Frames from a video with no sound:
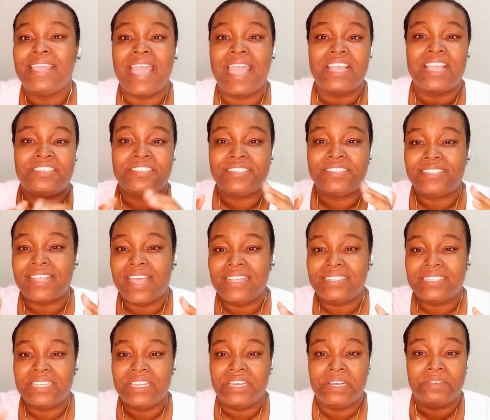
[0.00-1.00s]

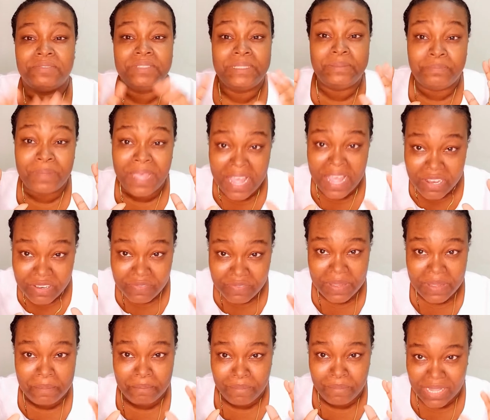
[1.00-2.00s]
exercising of the pelvic
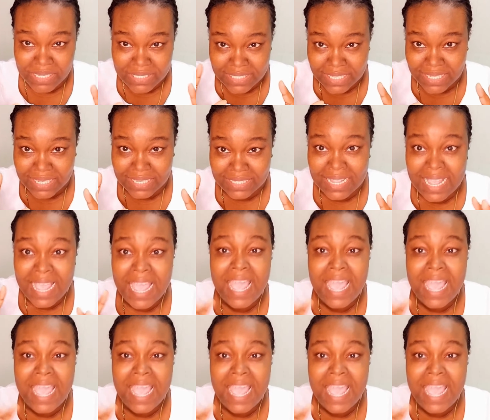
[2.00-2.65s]
muscle.